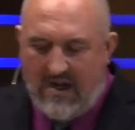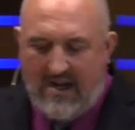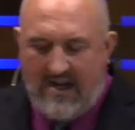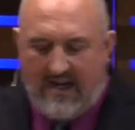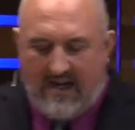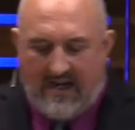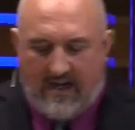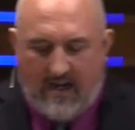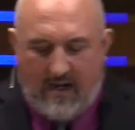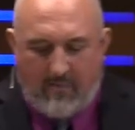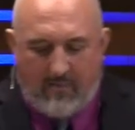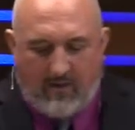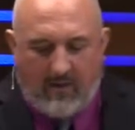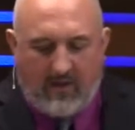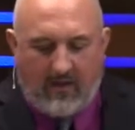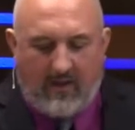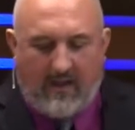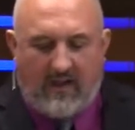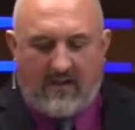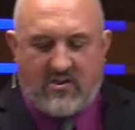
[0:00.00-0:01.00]
And I'm going to
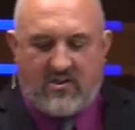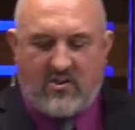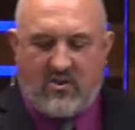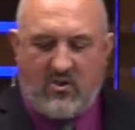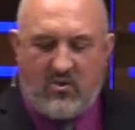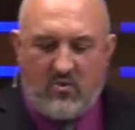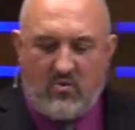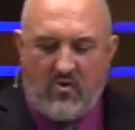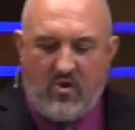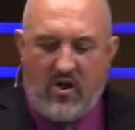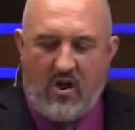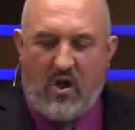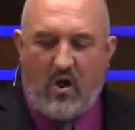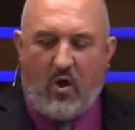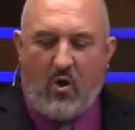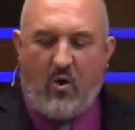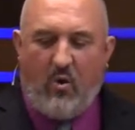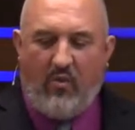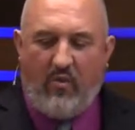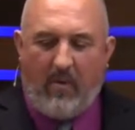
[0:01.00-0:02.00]
let you
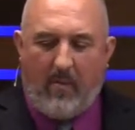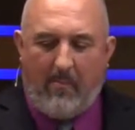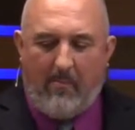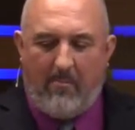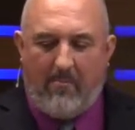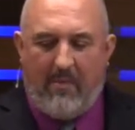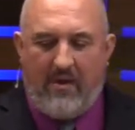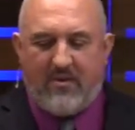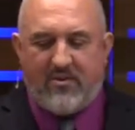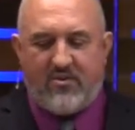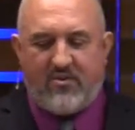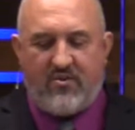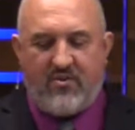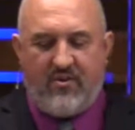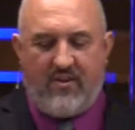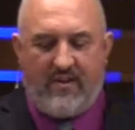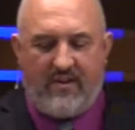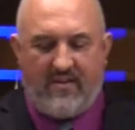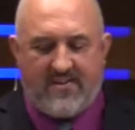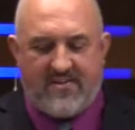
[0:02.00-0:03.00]
know the
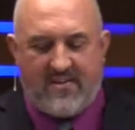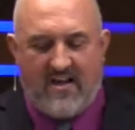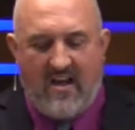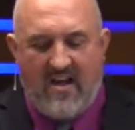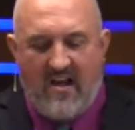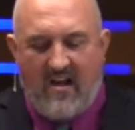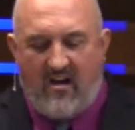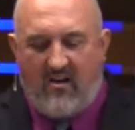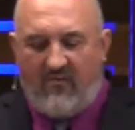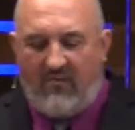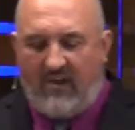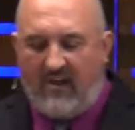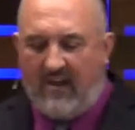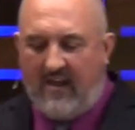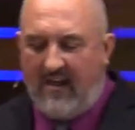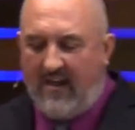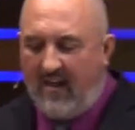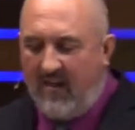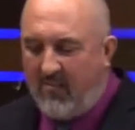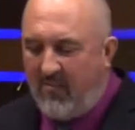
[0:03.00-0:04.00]
mysteries of the
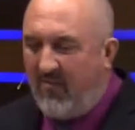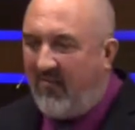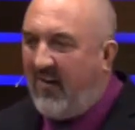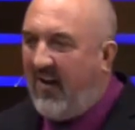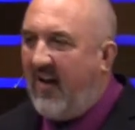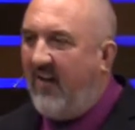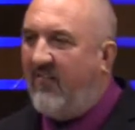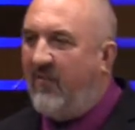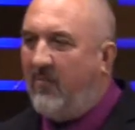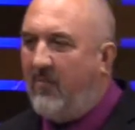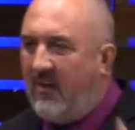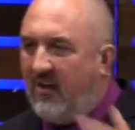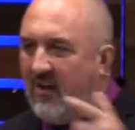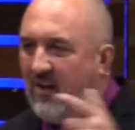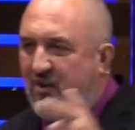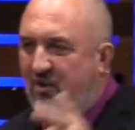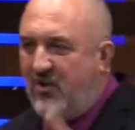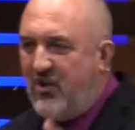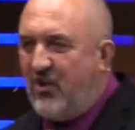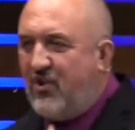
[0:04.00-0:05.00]
kingdom of heaven
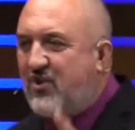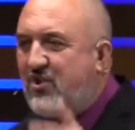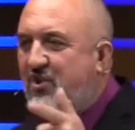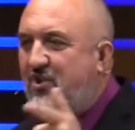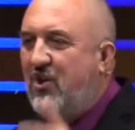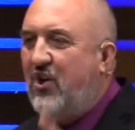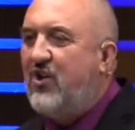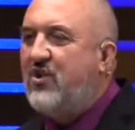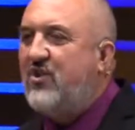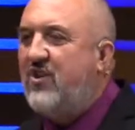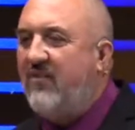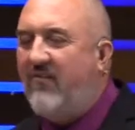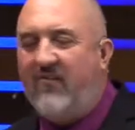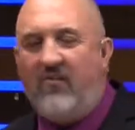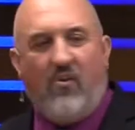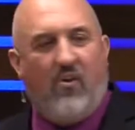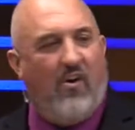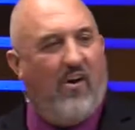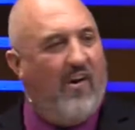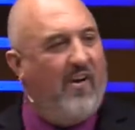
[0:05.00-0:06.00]
because you're searching
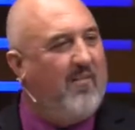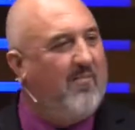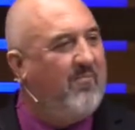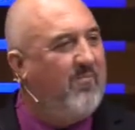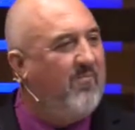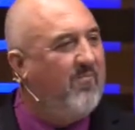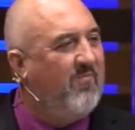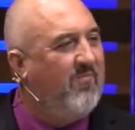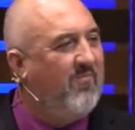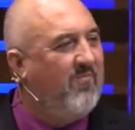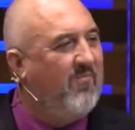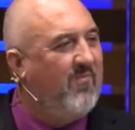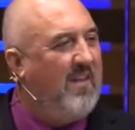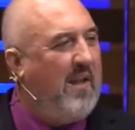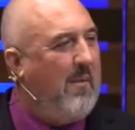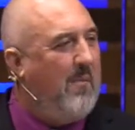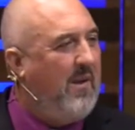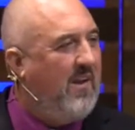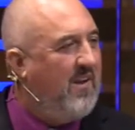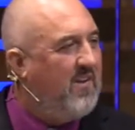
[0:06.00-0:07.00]
for it.
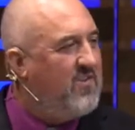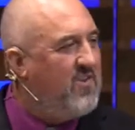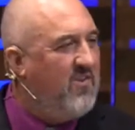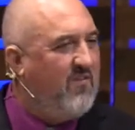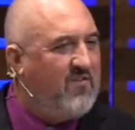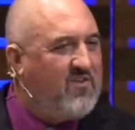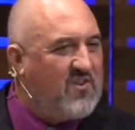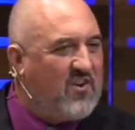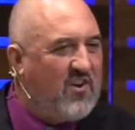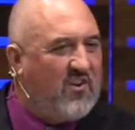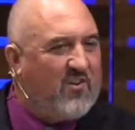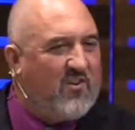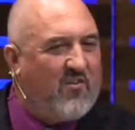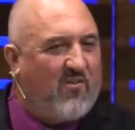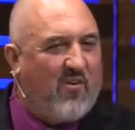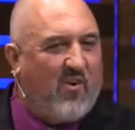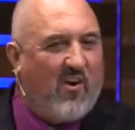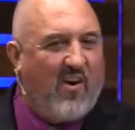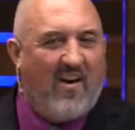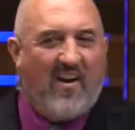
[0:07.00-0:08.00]
And because you've searched
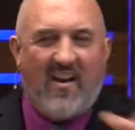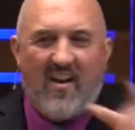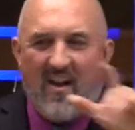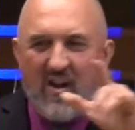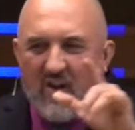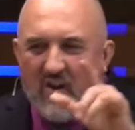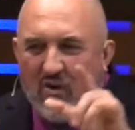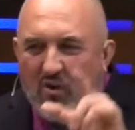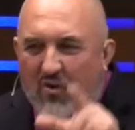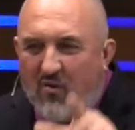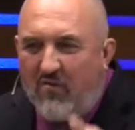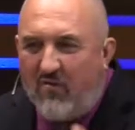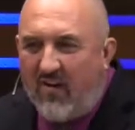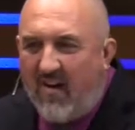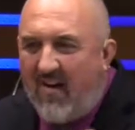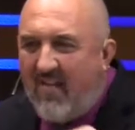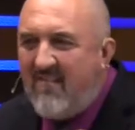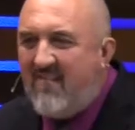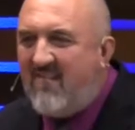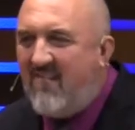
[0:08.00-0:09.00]
for it, You've
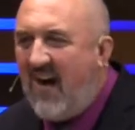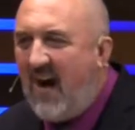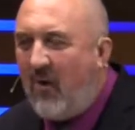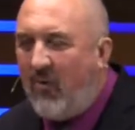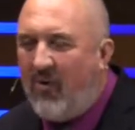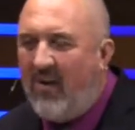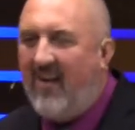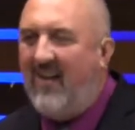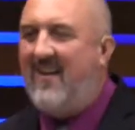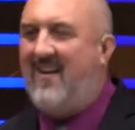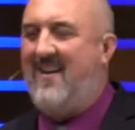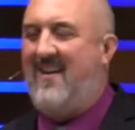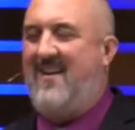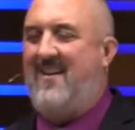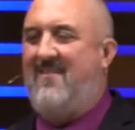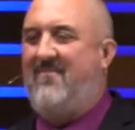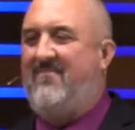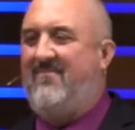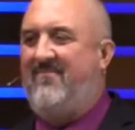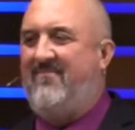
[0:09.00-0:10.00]
found it.
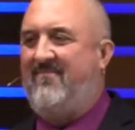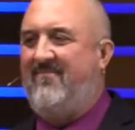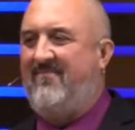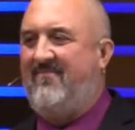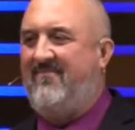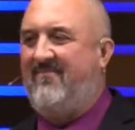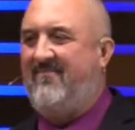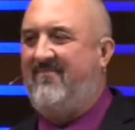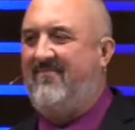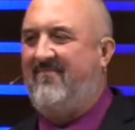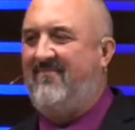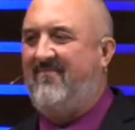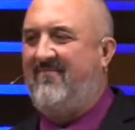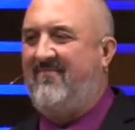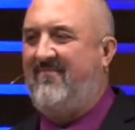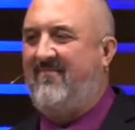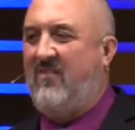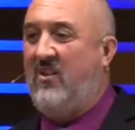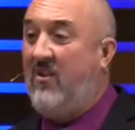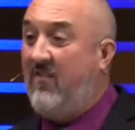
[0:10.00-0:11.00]

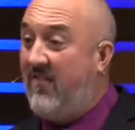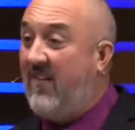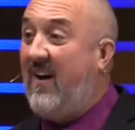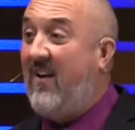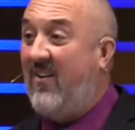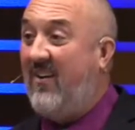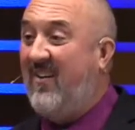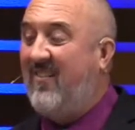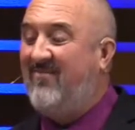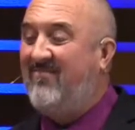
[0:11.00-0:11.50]
You found it.